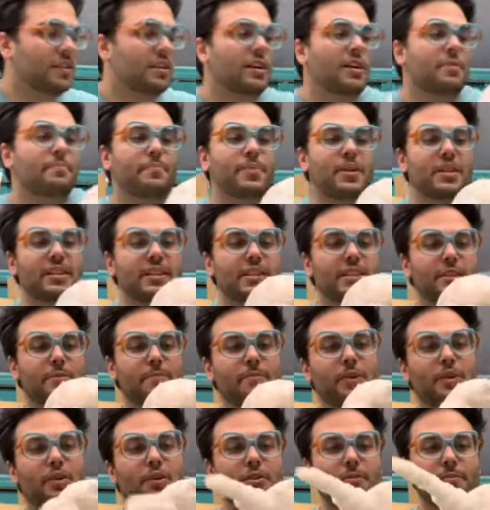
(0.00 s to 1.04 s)
a Billy
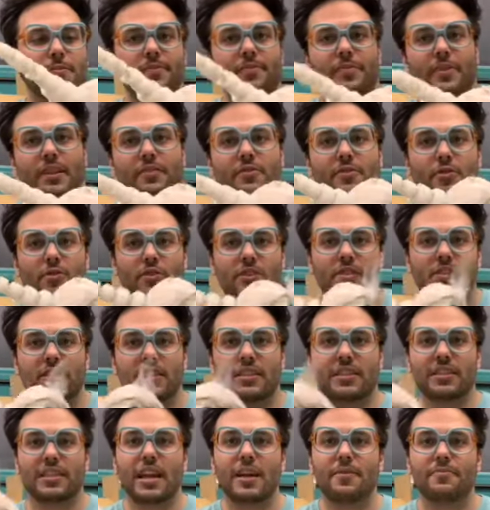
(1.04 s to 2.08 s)
sperm, of course.
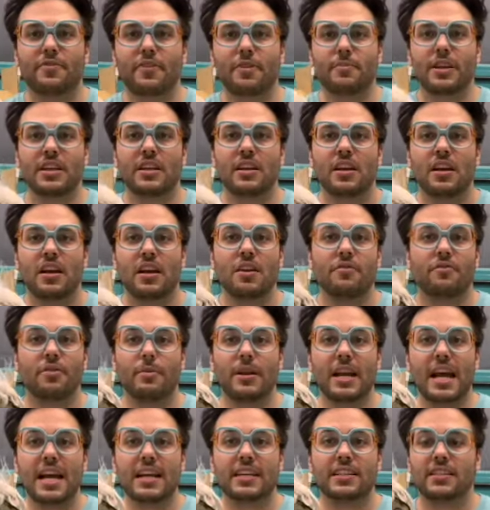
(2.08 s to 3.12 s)
This came from an
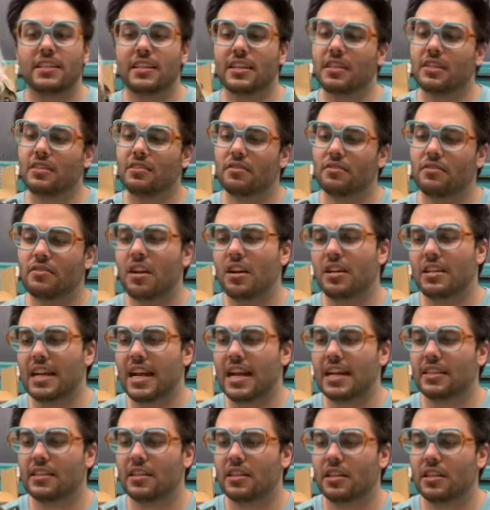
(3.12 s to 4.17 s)
accident, not an
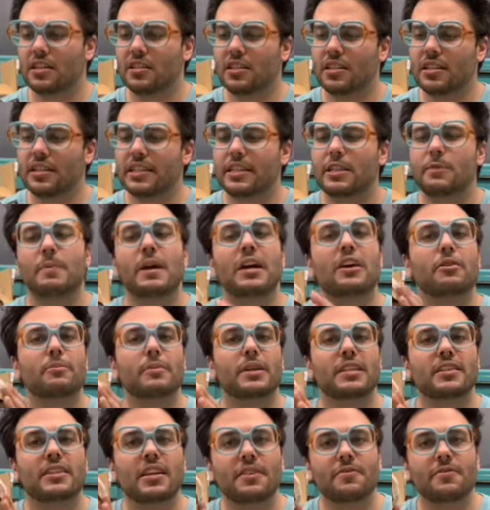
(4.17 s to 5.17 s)
accident, an experiment.